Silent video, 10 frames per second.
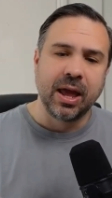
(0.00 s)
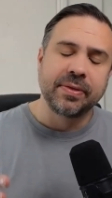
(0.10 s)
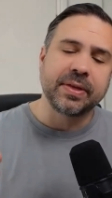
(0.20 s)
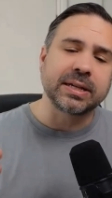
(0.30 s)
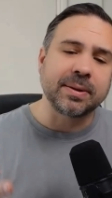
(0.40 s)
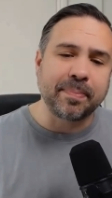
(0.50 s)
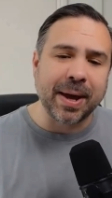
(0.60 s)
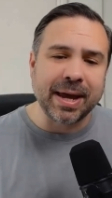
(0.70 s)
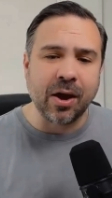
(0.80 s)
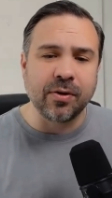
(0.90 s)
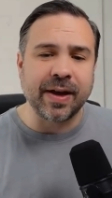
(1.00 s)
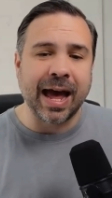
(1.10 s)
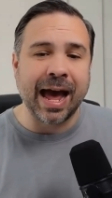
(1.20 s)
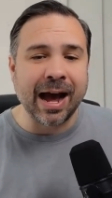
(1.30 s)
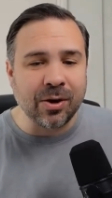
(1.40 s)
The debate over
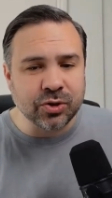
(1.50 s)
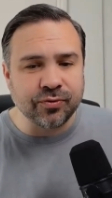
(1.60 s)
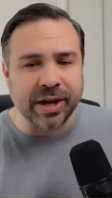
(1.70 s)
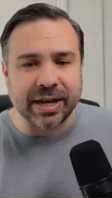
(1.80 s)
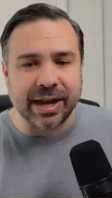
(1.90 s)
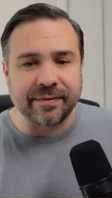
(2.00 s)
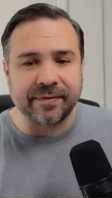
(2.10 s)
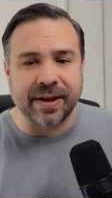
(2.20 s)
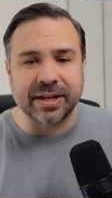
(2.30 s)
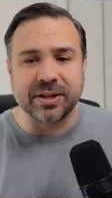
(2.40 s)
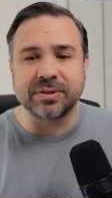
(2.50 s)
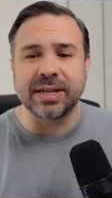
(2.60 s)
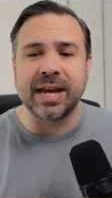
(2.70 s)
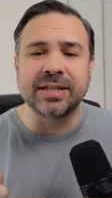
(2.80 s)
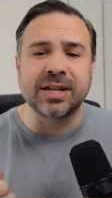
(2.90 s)
how to regulate fake news
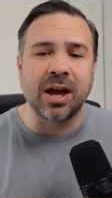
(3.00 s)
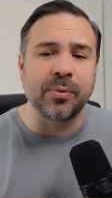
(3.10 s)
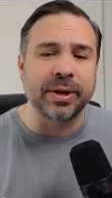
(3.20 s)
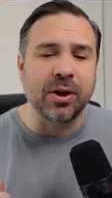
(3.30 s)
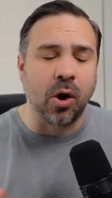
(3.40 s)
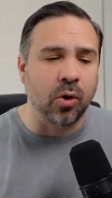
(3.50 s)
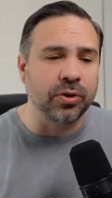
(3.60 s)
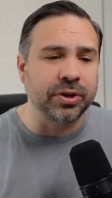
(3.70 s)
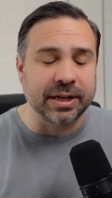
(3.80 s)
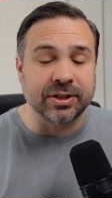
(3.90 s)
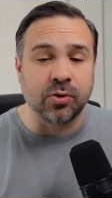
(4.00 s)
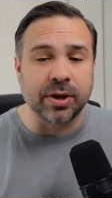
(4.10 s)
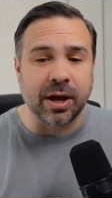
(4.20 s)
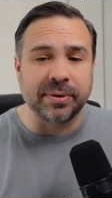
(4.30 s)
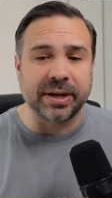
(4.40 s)
is going on is
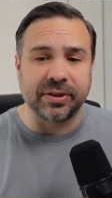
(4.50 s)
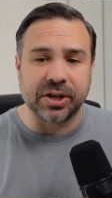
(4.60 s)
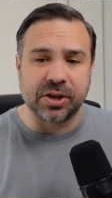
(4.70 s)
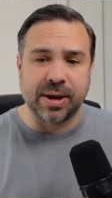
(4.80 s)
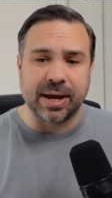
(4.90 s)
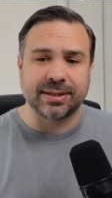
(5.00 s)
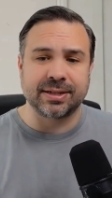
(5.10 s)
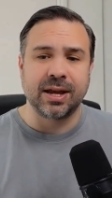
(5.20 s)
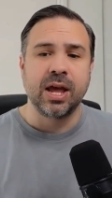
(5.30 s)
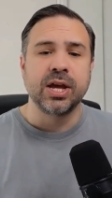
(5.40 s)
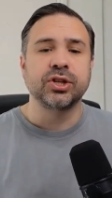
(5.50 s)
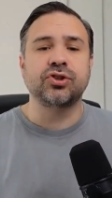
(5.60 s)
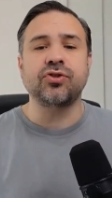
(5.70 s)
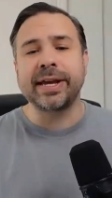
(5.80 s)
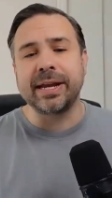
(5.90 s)
ongoing in the U S.
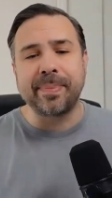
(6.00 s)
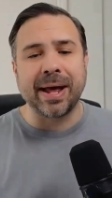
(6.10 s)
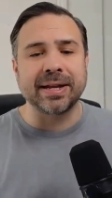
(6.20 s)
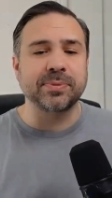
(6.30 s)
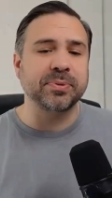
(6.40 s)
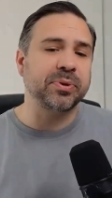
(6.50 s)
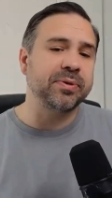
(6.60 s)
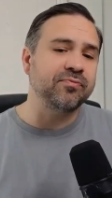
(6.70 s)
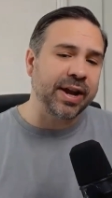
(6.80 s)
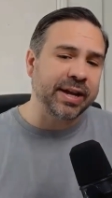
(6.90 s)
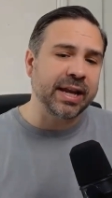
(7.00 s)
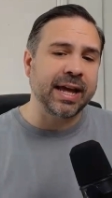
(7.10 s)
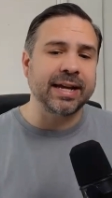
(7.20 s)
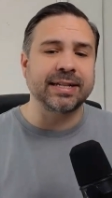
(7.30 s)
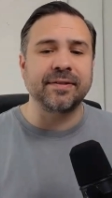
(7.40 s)
Striking a balance between
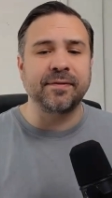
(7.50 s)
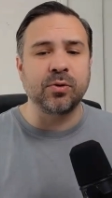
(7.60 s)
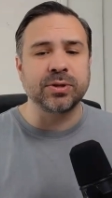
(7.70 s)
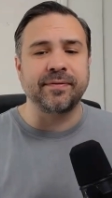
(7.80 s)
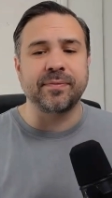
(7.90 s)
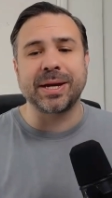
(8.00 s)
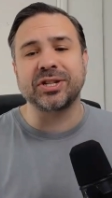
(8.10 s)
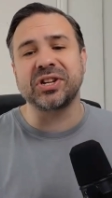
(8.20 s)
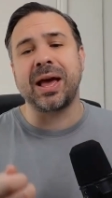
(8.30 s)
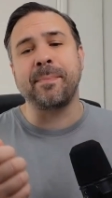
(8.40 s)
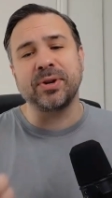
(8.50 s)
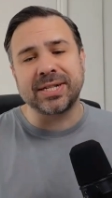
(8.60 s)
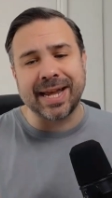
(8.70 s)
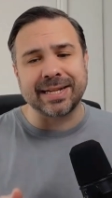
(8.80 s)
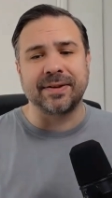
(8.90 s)
regulating false information and
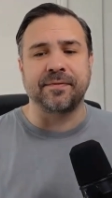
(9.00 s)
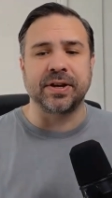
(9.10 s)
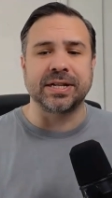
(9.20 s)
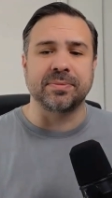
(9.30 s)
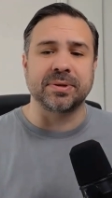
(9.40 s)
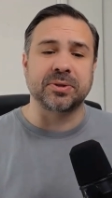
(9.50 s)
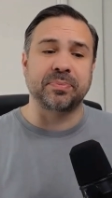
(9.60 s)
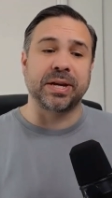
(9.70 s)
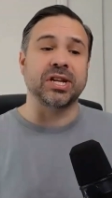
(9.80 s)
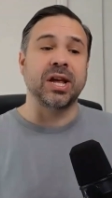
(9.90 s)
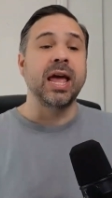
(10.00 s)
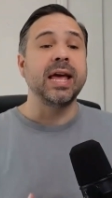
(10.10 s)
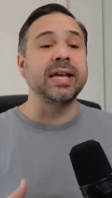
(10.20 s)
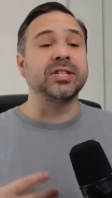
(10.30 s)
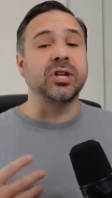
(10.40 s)
protecting freedom of speech
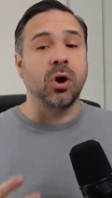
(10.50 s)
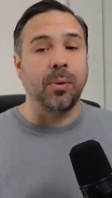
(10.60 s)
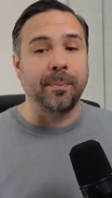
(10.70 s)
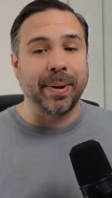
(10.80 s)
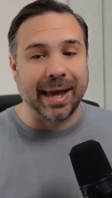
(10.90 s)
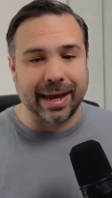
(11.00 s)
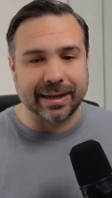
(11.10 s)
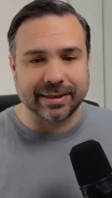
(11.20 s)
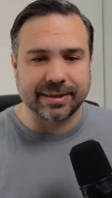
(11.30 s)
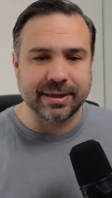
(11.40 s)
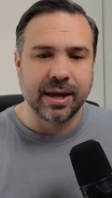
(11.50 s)
is complex.